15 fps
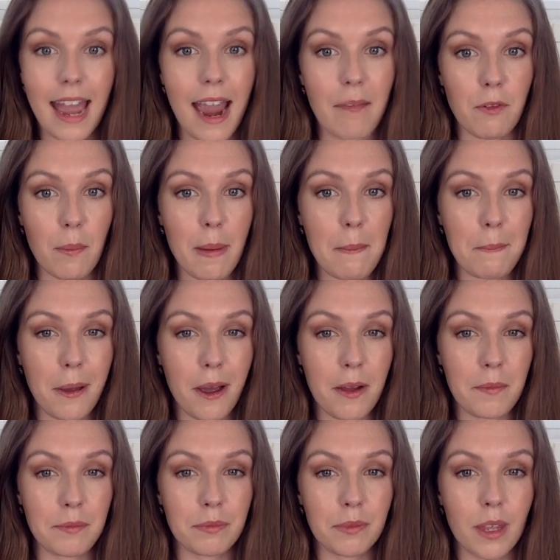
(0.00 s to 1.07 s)
and
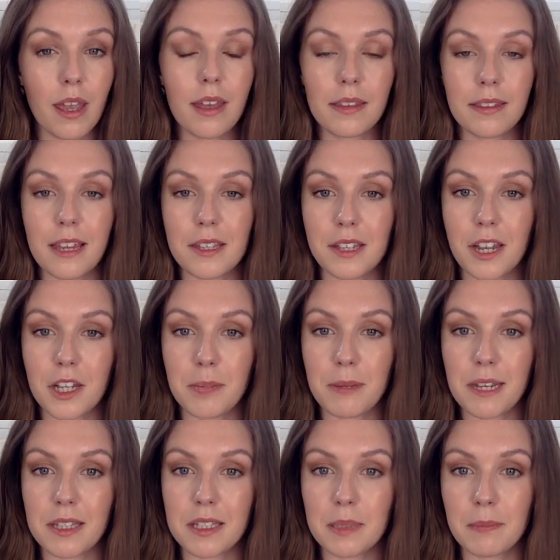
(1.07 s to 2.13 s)
remember, there's going to
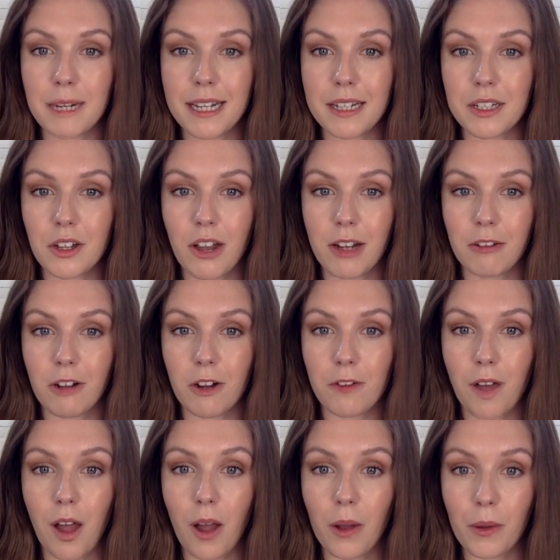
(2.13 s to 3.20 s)
be a split digraph
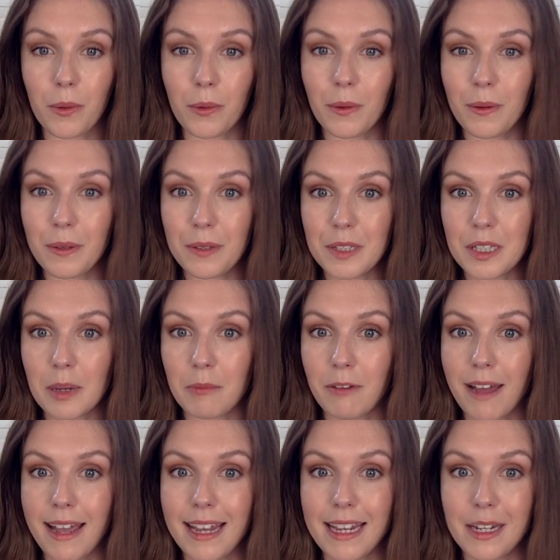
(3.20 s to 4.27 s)
O
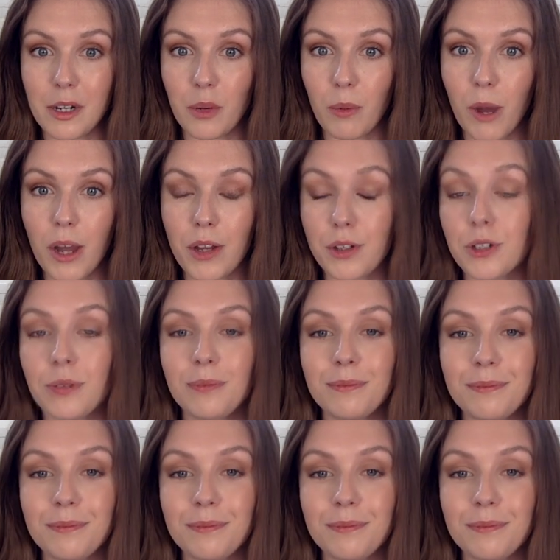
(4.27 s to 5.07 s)
somewhere in the word.